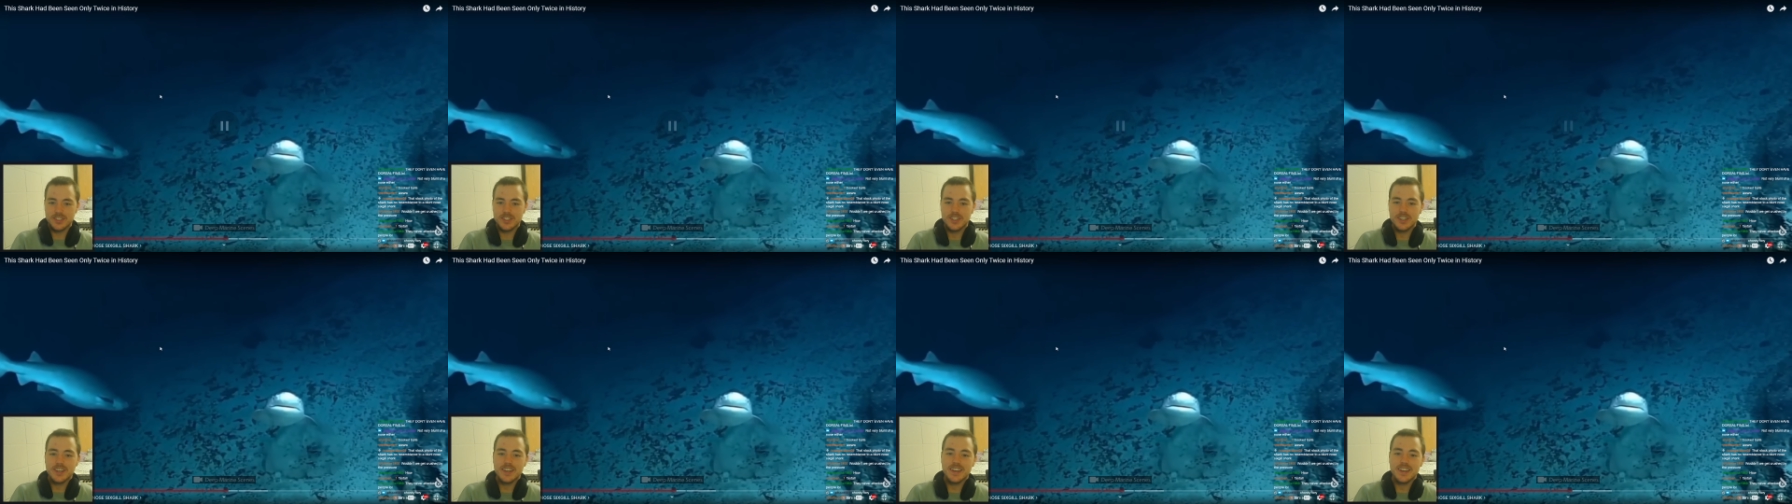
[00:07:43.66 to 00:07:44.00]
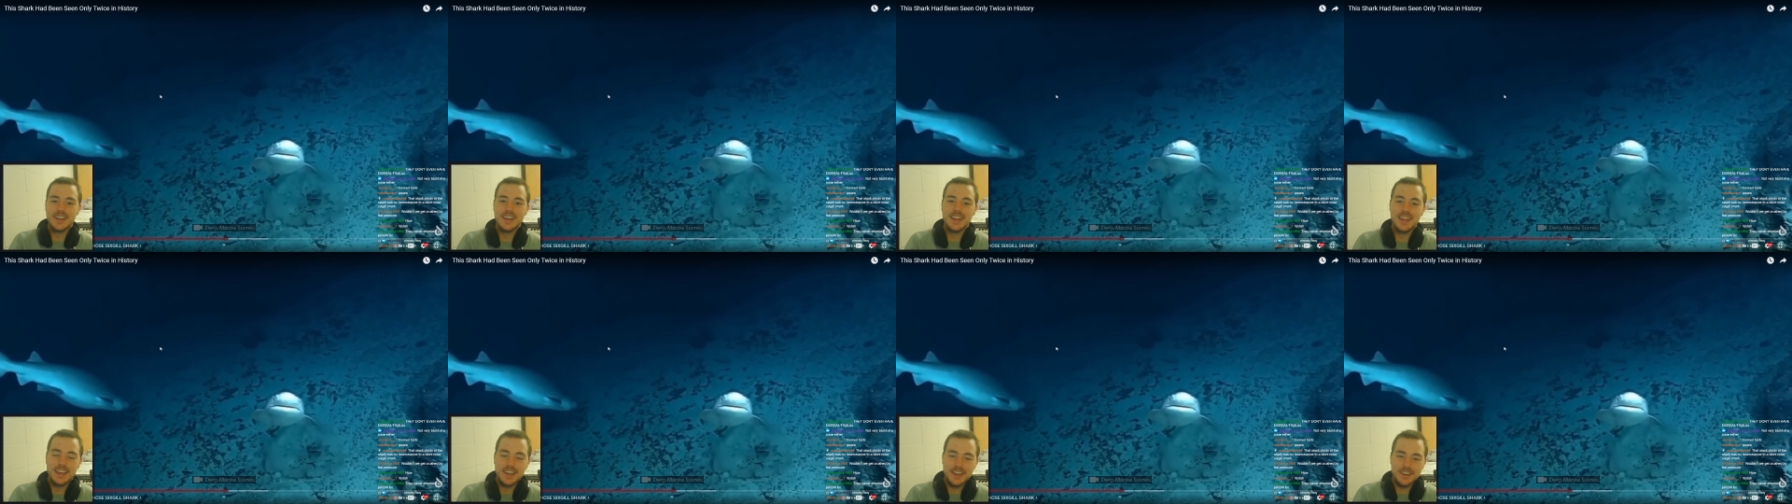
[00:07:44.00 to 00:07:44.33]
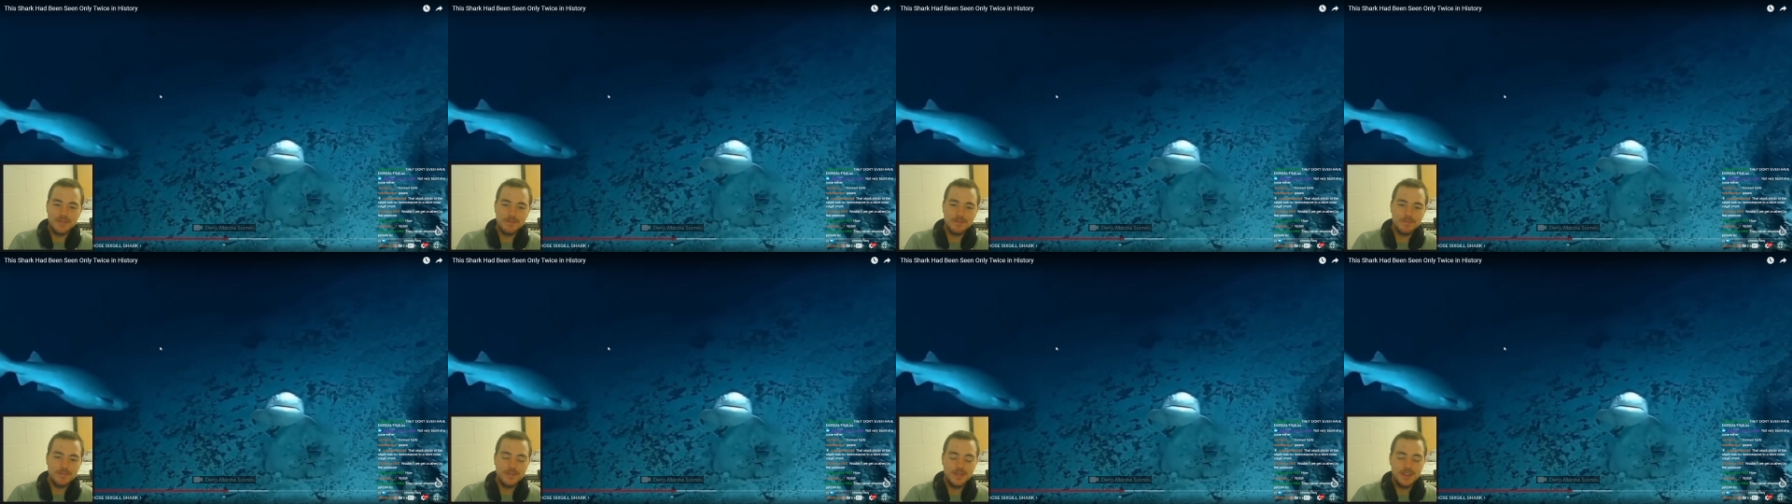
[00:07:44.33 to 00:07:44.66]
Look at
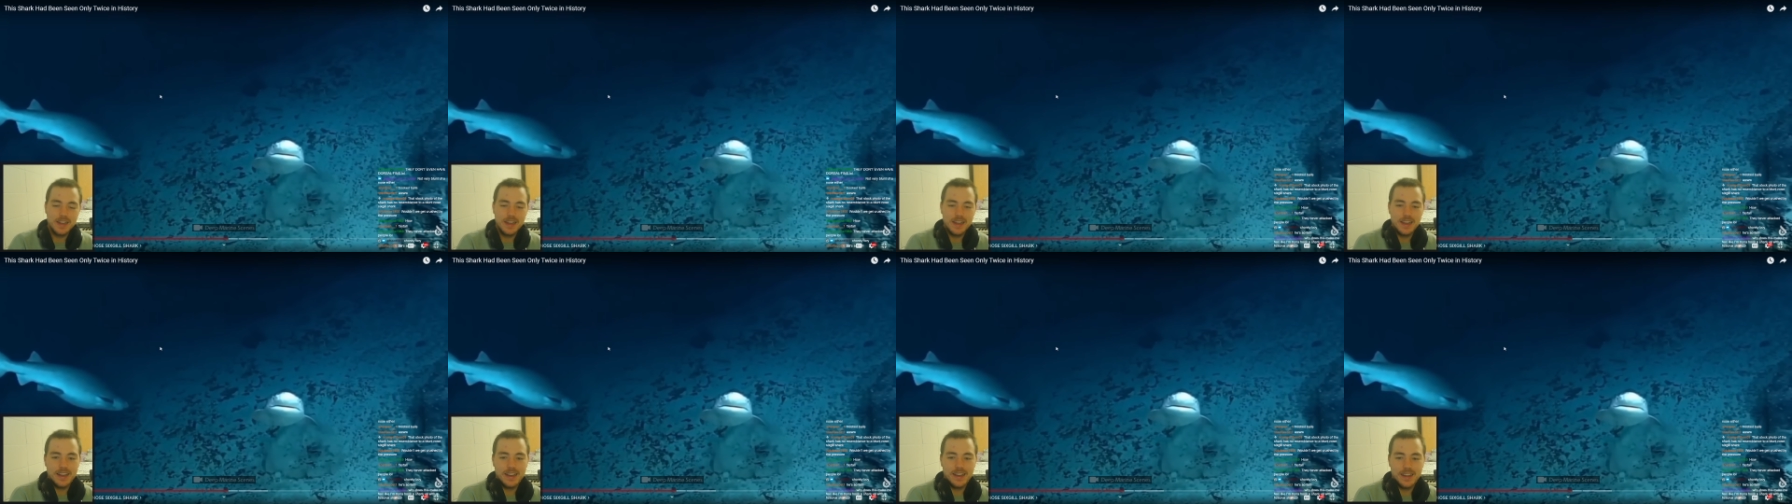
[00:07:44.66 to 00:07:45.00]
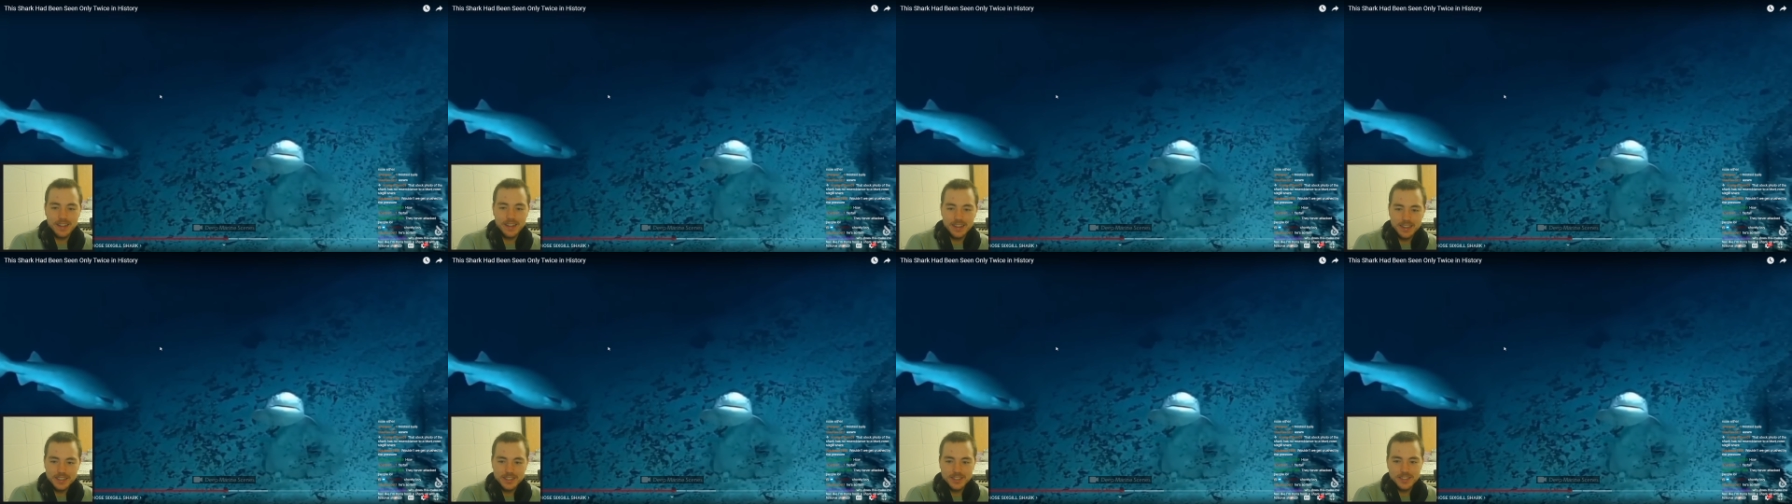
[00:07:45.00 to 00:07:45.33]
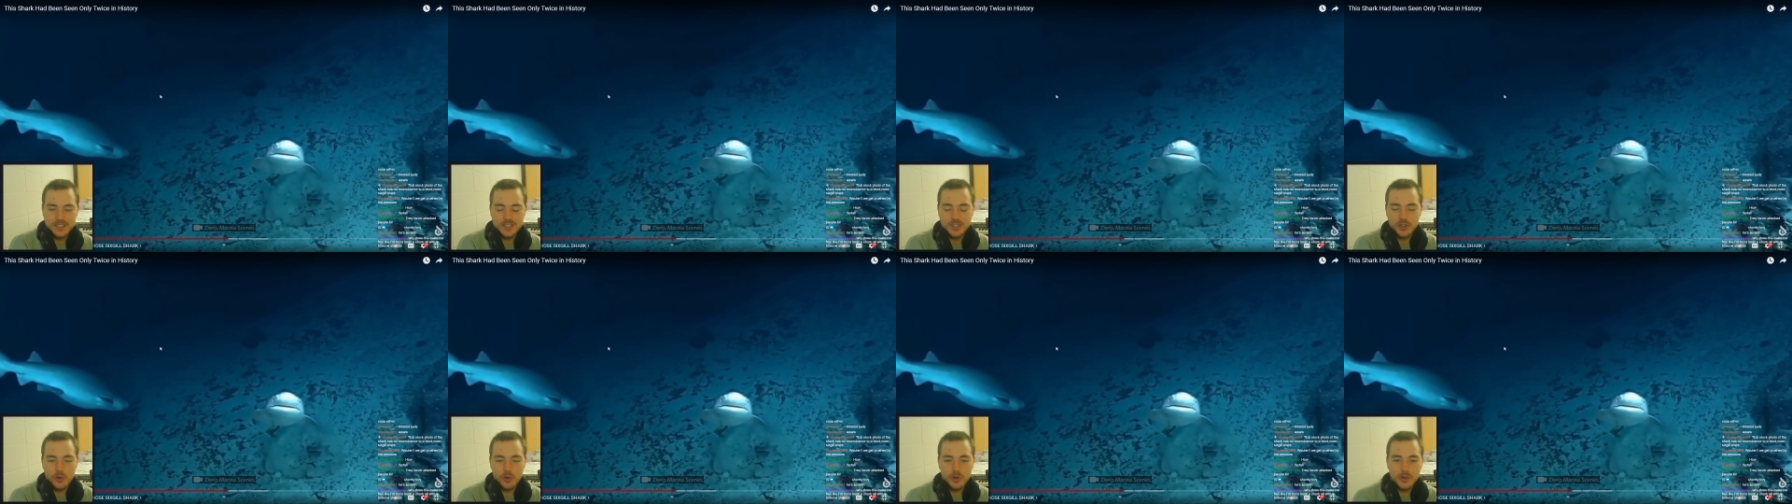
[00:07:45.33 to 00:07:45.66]
him. His
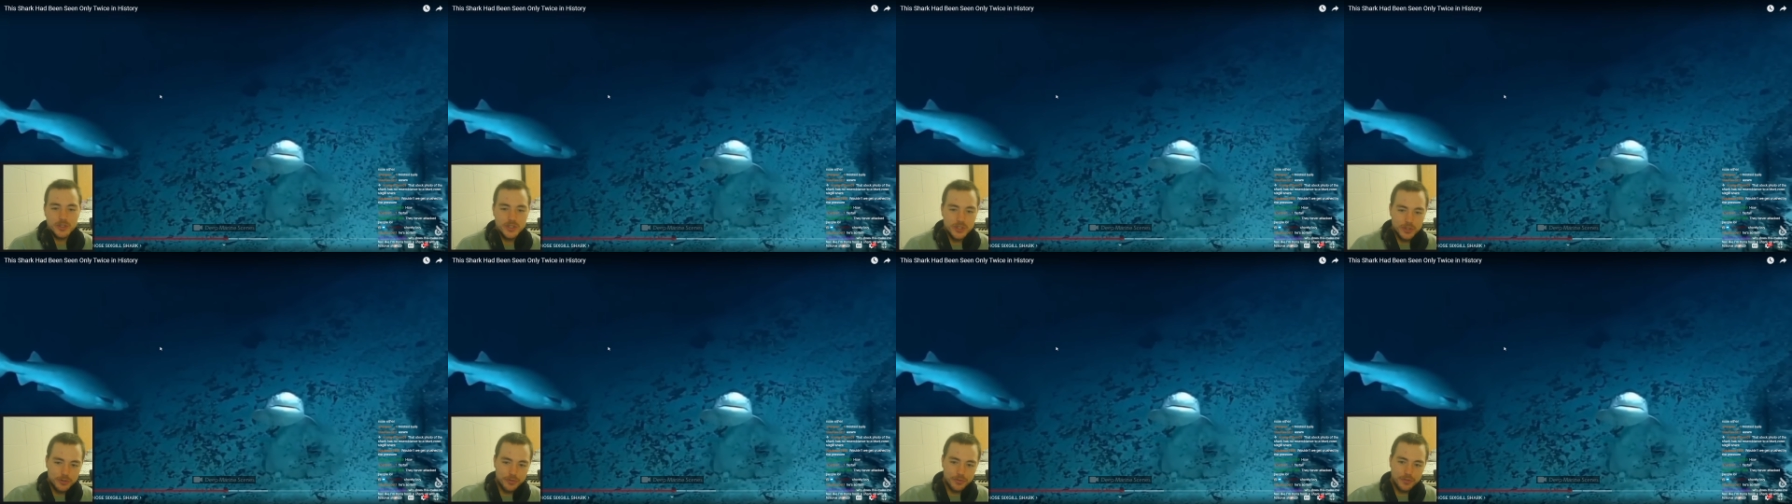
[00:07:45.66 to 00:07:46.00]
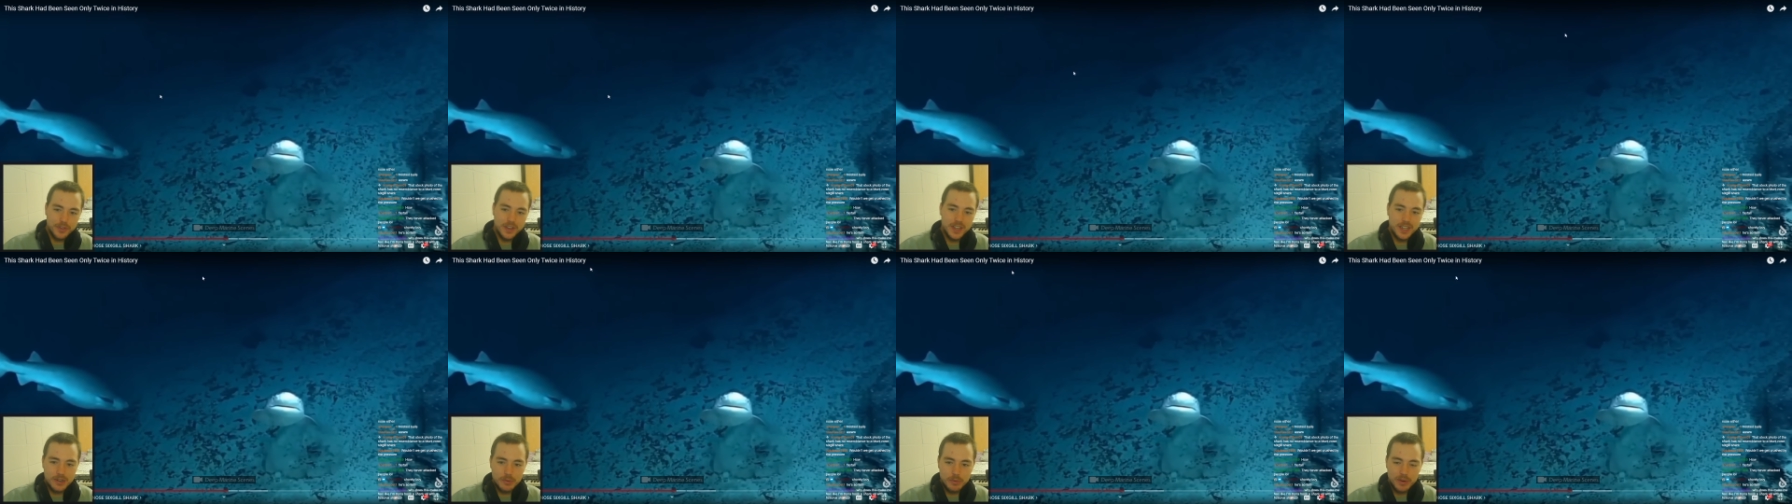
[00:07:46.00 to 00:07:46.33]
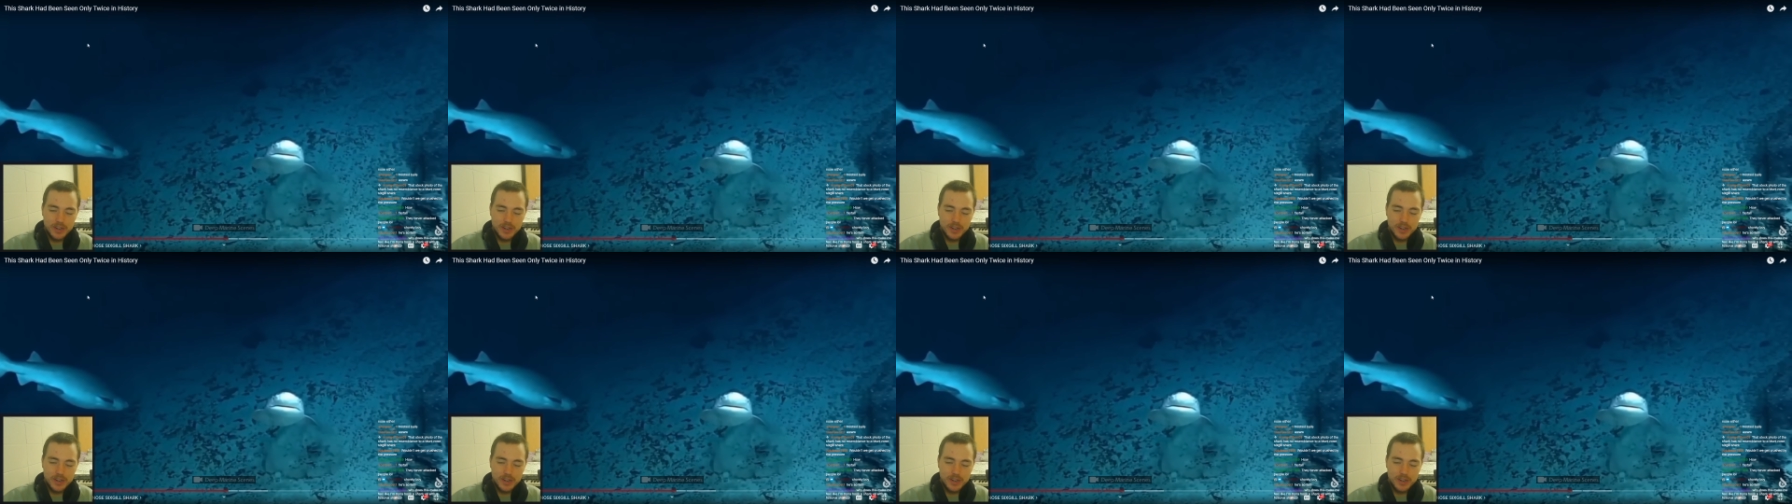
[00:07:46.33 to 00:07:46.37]
dorsal fin,